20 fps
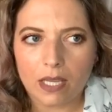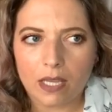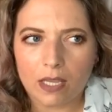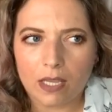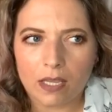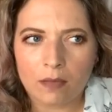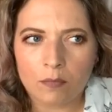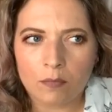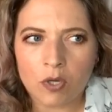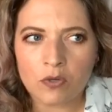
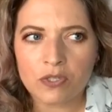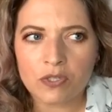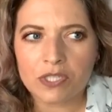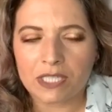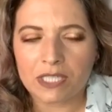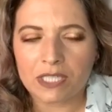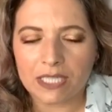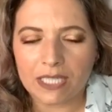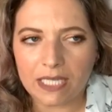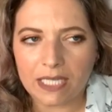
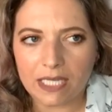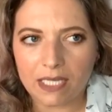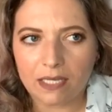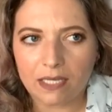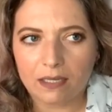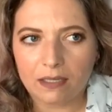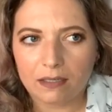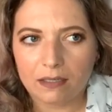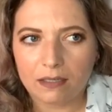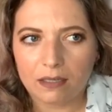emotionally
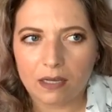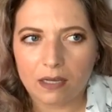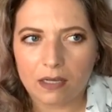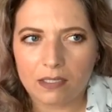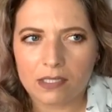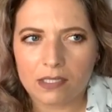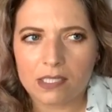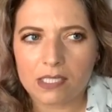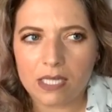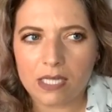
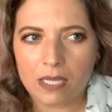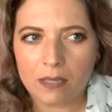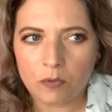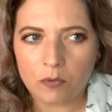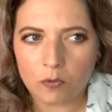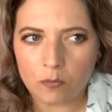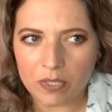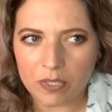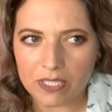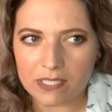unstable
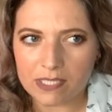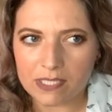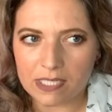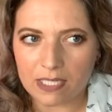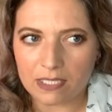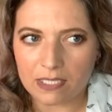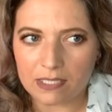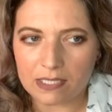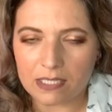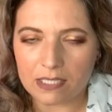
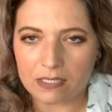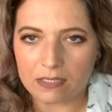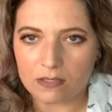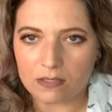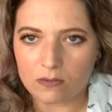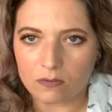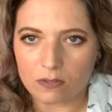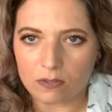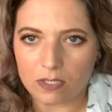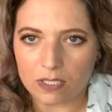personality
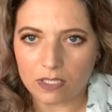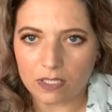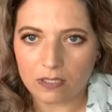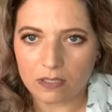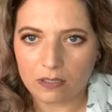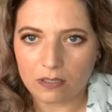disorder.